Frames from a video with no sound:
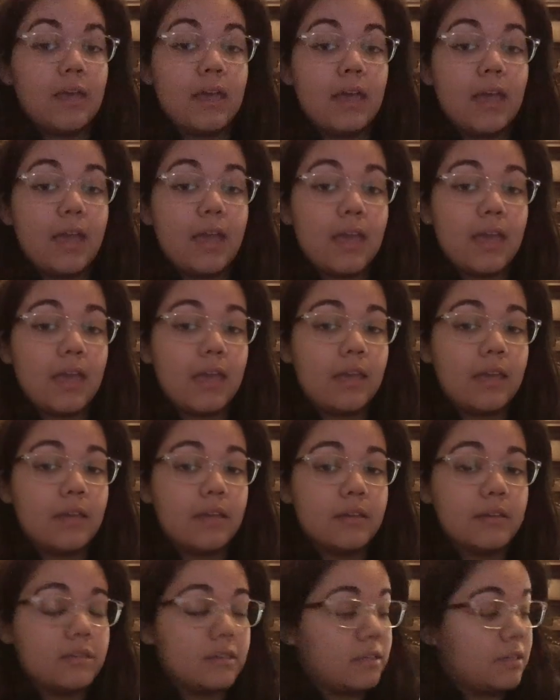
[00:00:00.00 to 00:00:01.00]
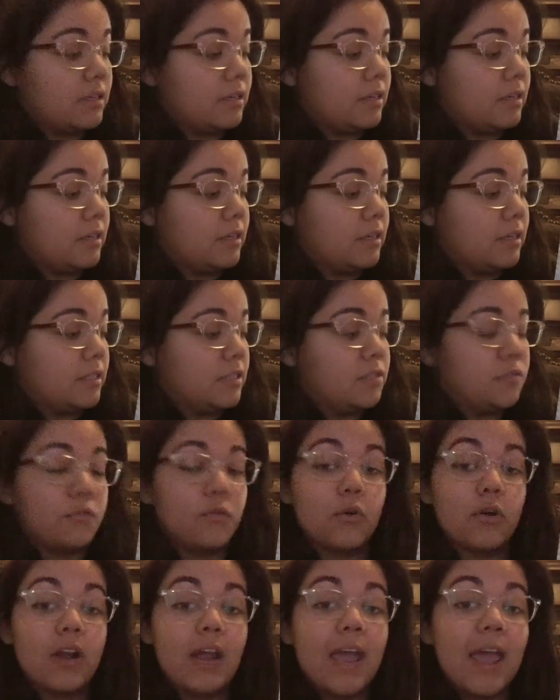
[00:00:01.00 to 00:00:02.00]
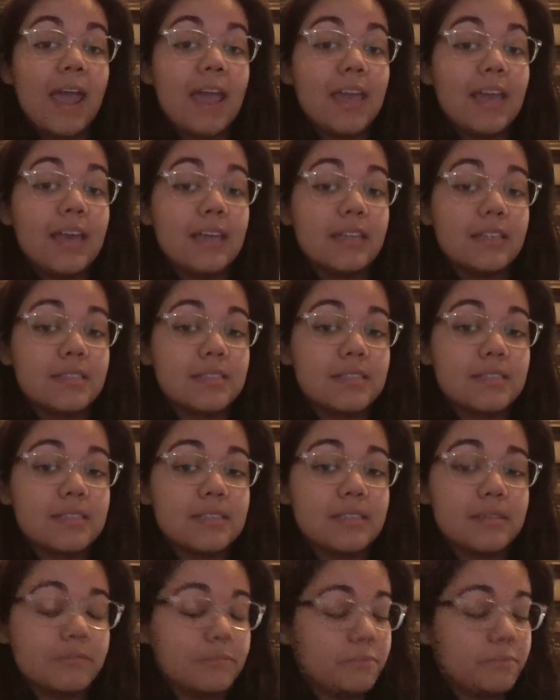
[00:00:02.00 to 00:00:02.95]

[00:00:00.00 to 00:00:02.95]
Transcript: A is for ants.